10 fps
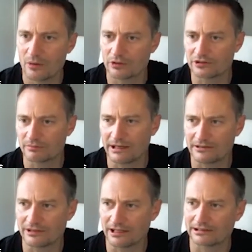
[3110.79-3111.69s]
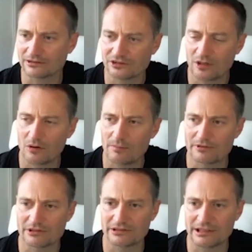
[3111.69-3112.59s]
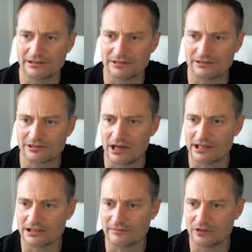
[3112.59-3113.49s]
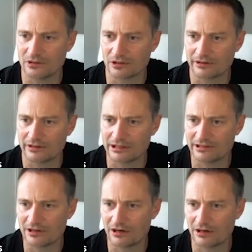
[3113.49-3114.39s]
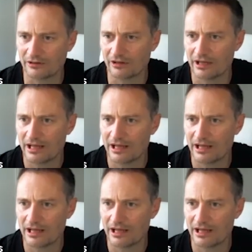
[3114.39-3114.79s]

which means it'll show up as a decent size. If you look at this heart,